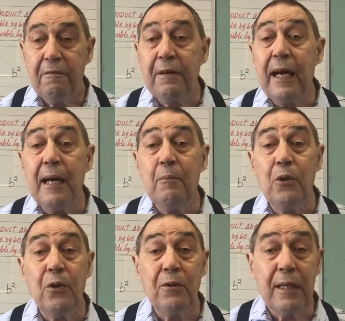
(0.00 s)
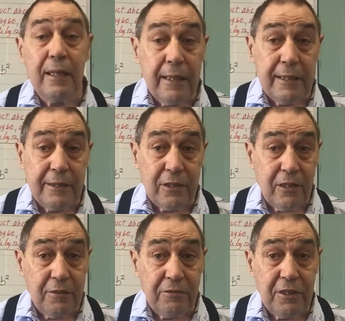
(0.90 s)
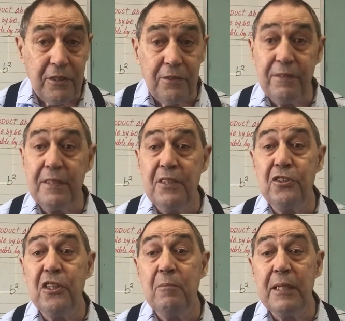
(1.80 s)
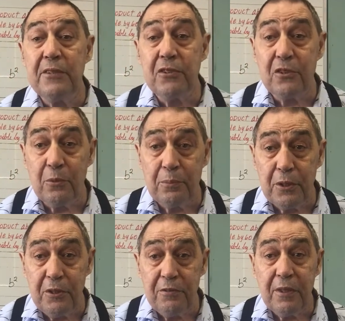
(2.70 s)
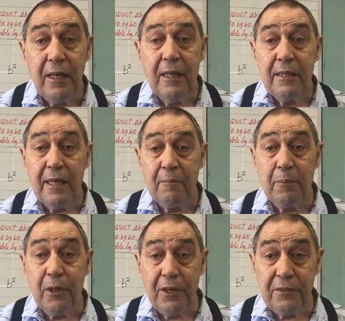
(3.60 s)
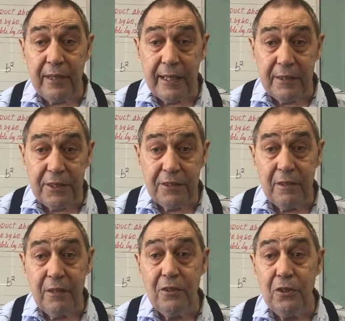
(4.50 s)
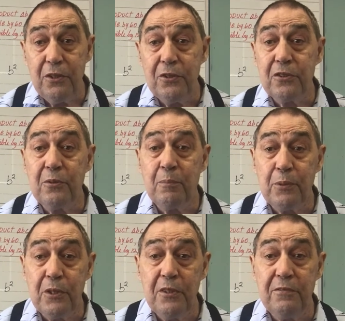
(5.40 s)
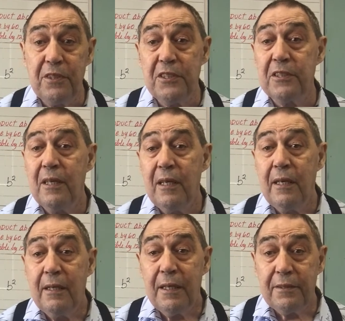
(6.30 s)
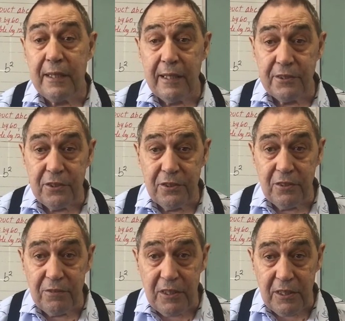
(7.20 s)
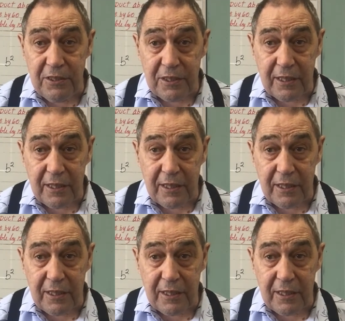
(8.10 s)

far more elegant I feel than the geometrical proof that Pythagoras used to prove this thousands of years